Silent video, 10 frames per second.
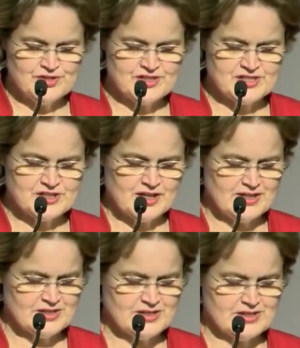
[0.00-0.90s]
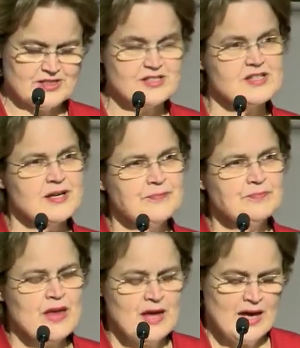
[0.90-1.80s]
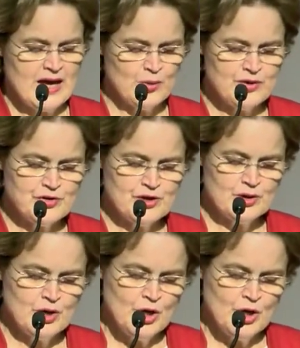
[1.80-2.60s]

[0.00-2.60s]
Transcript: to the scientists. However,